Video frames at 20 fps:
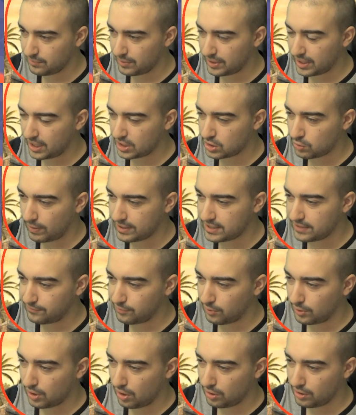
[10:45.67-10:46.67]
We're getting
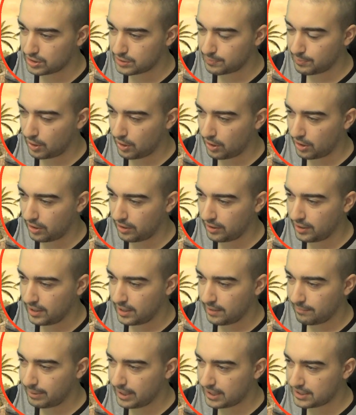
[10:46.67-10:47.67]
$24 per
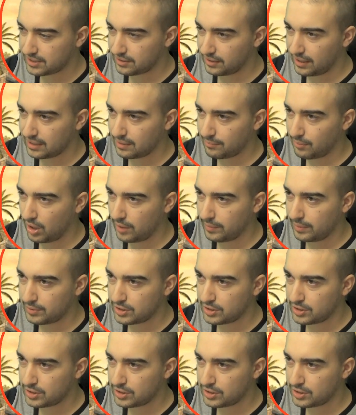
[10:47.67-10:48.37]
pixel at the moment,